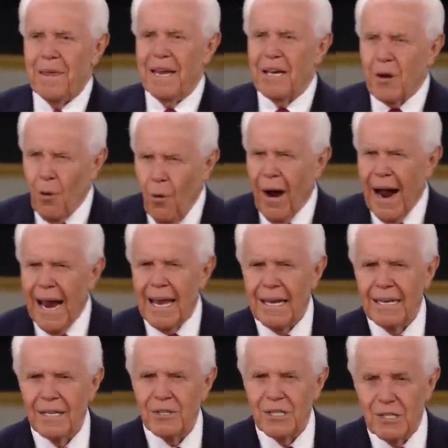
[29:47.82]
in
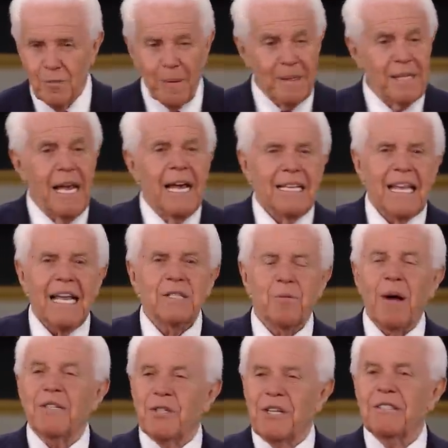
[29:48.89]
quietness he speaks that's
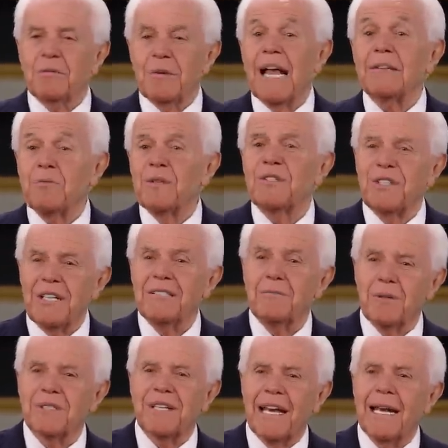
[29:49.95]
why jesus that's what jesus
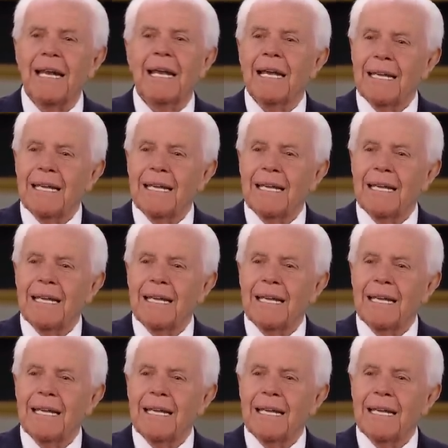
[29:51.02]
was saying